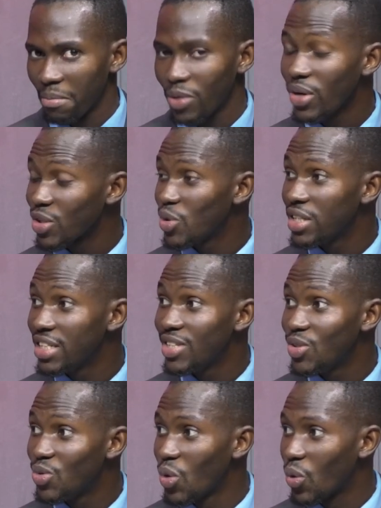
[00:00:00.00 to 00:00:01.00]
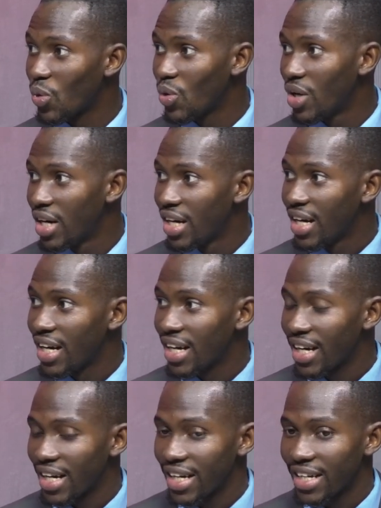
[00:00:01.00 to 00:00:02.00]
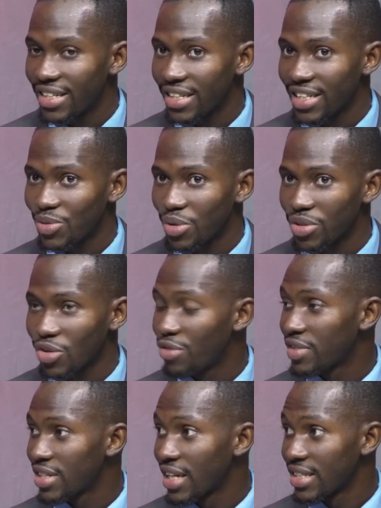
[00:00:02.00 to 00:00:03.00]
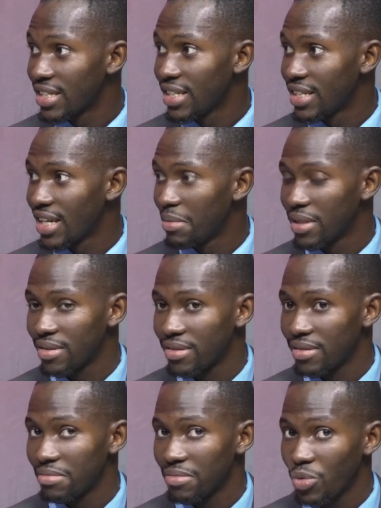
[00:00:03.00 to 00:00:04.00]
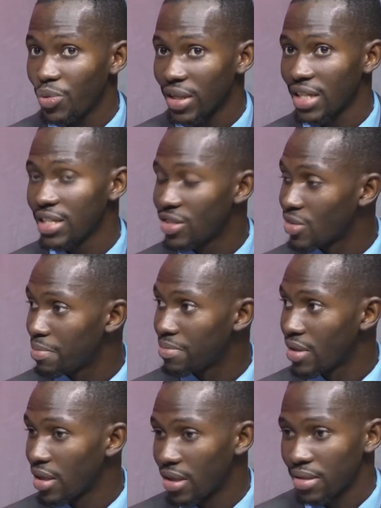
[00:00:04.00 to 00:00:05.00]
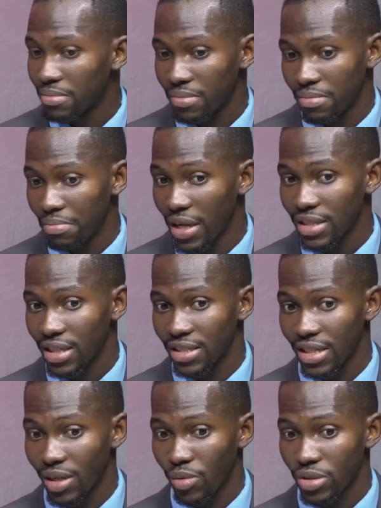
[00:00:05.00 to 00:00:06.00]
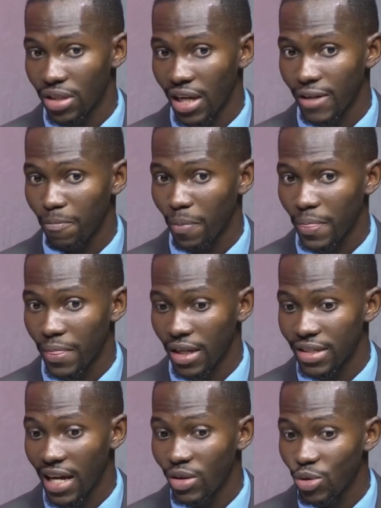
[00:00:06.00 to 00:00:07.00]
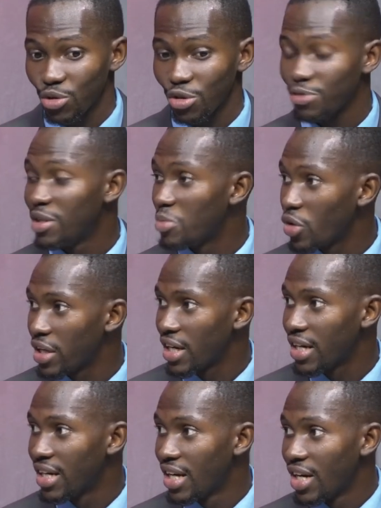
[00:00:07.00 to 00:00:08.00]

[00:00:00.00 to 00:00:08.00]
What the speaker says: But we actually didn't know that it was COVID-19. I mean, we were attending to patients, and that was like diagnosed of pneumonia.